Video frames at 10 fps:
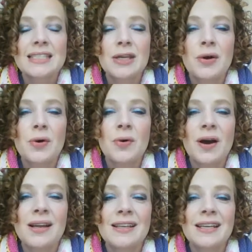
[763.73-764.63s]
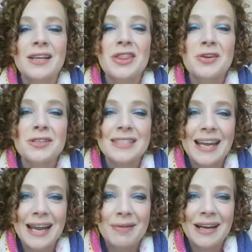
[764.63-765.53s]
So on
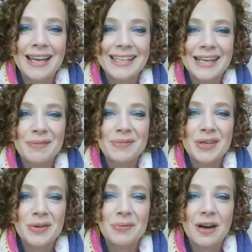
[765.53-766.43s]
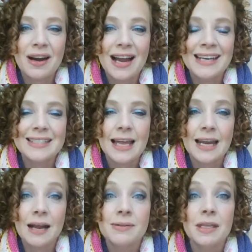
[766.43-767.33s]
Thursday, when I had to get up and go to work, I
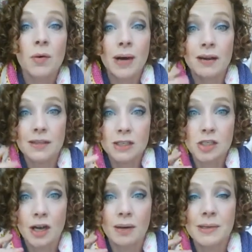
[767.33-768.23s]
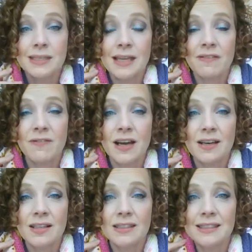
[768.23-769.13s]
decided I was going to wear this shawl, because I
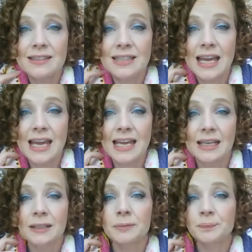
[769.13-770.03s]
felt like